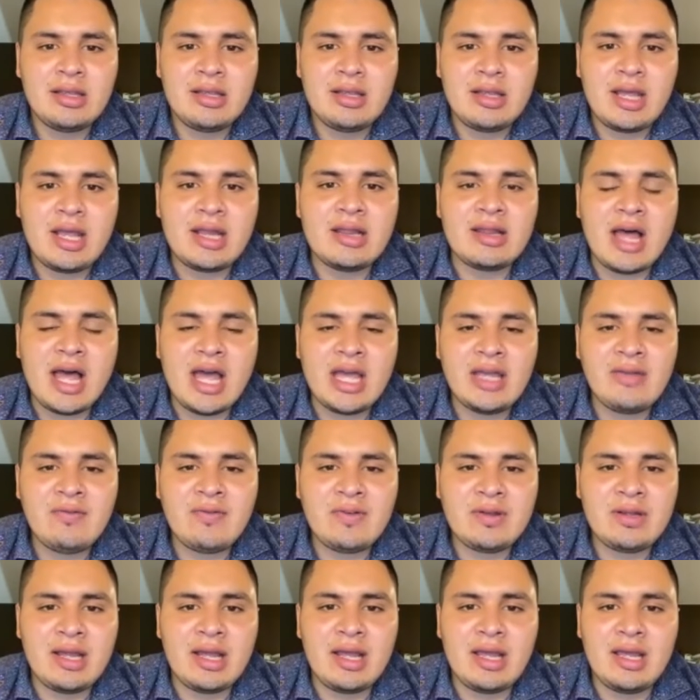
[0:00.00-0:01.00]
in
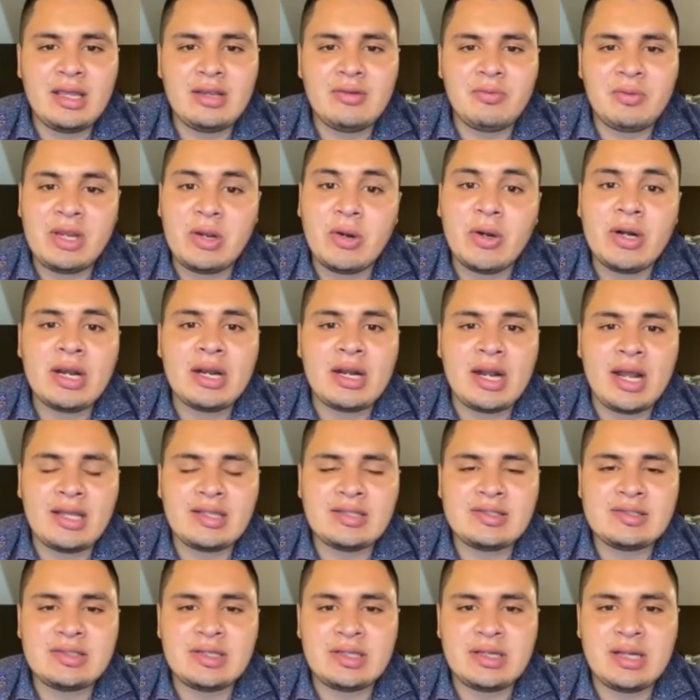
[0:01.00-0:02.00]
life, and I
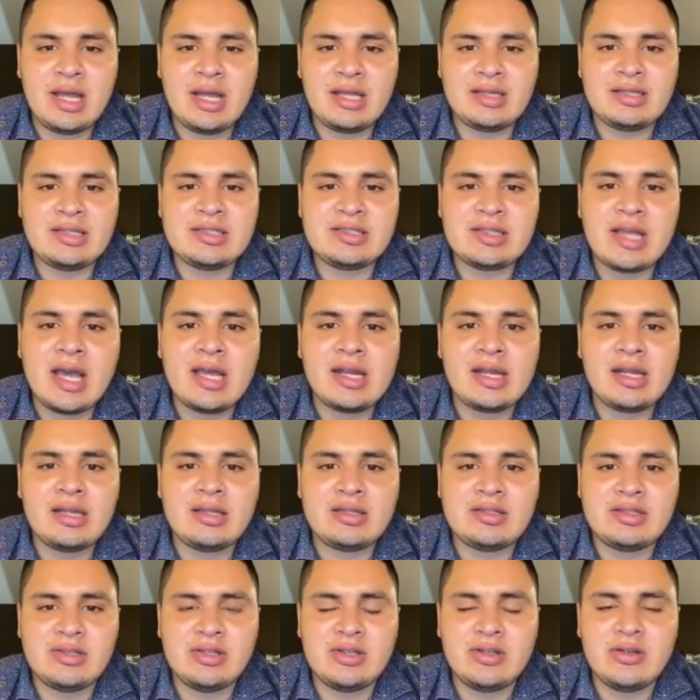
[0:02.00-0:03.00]
reorganized, and I
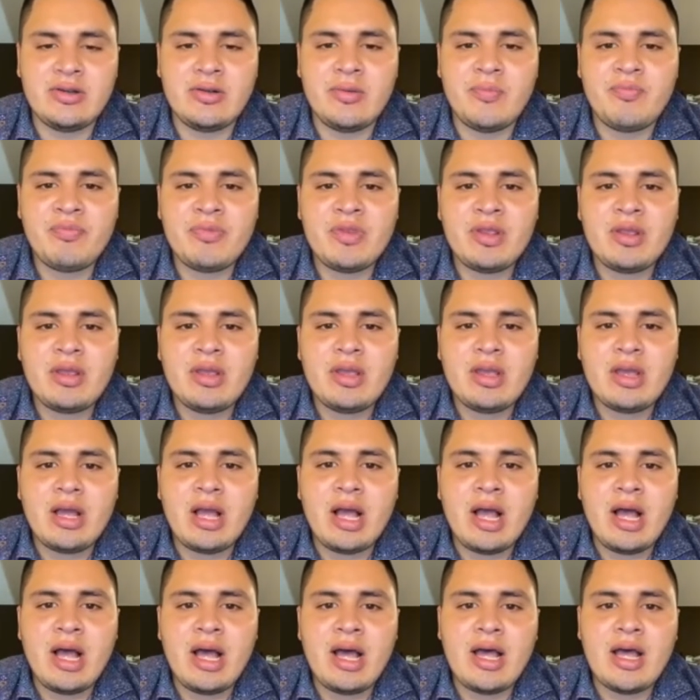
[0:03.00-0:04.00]
decided to
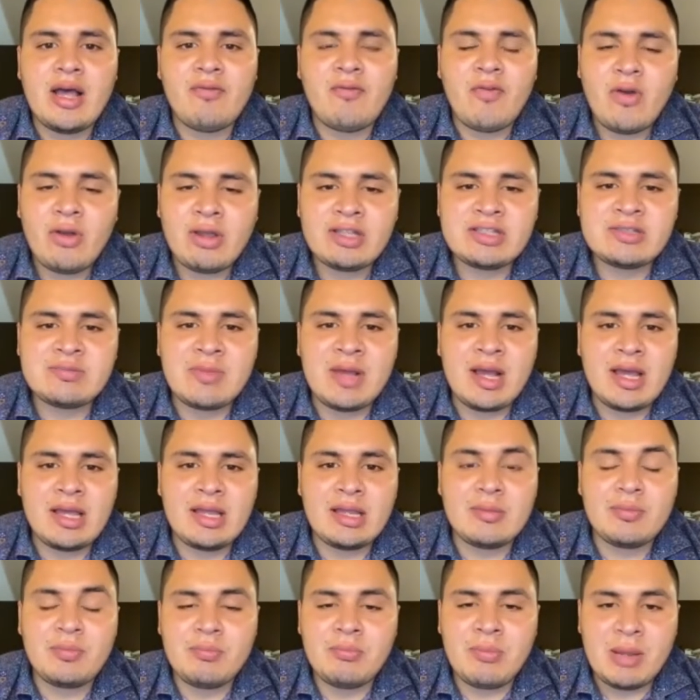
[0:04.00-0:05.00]
focus on my
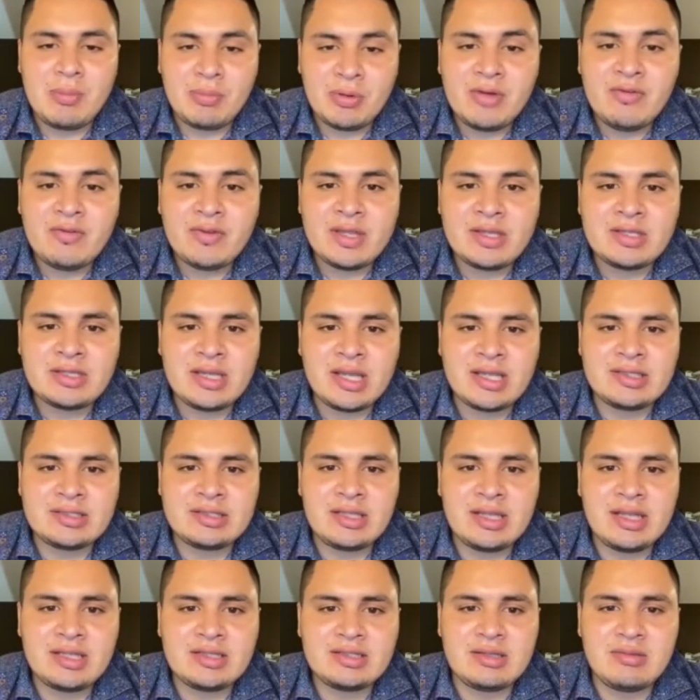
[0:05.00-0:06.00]
privilege as
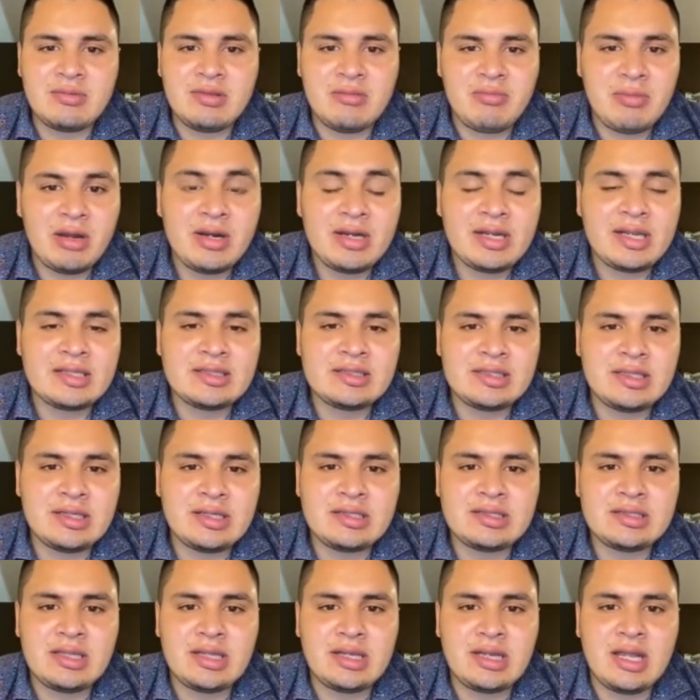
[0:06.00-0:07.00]
an American
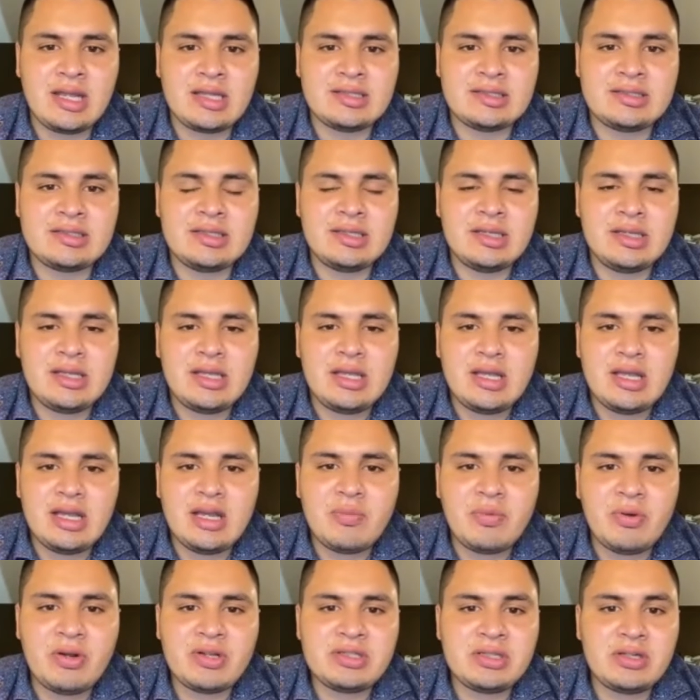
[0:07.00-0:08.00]
citizen, as a
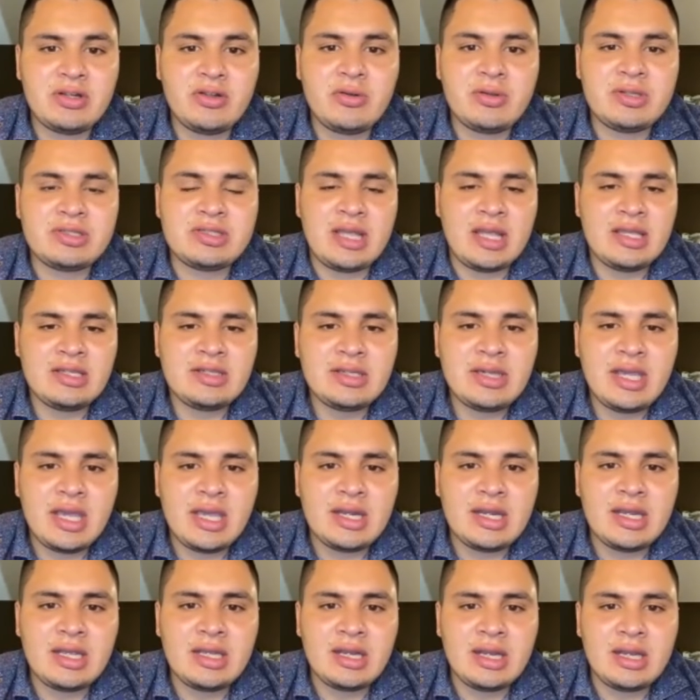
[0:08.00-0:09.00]
person who is
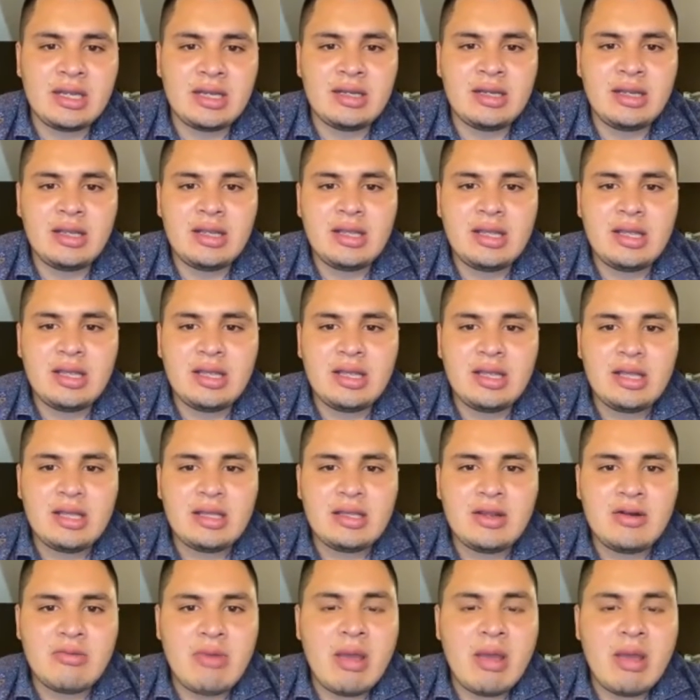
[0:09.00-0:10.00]
educated. And
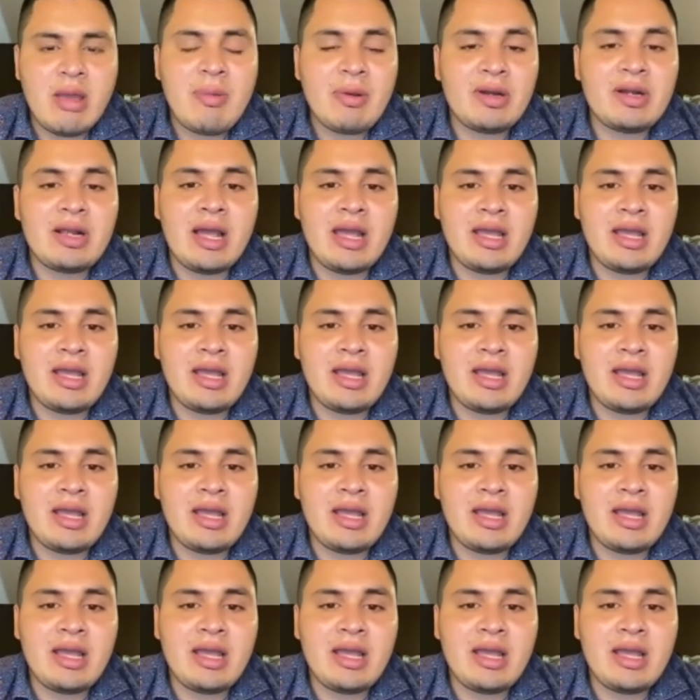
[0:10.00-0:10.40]
I